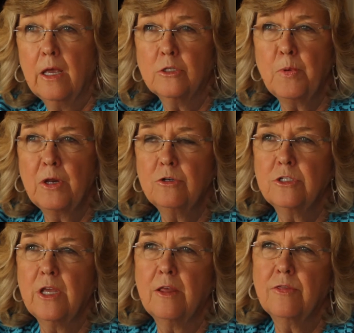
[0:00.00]
It's better to
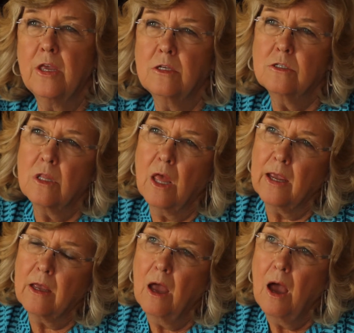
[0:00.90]
say things
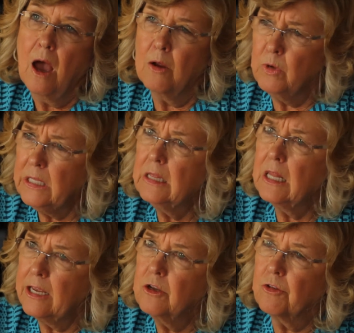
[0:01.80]
like, I really
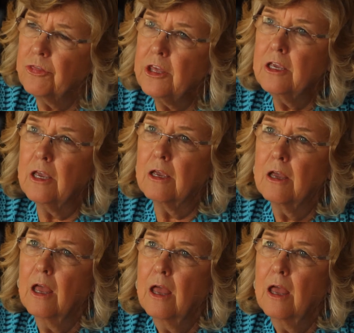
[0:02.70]
like your thinking,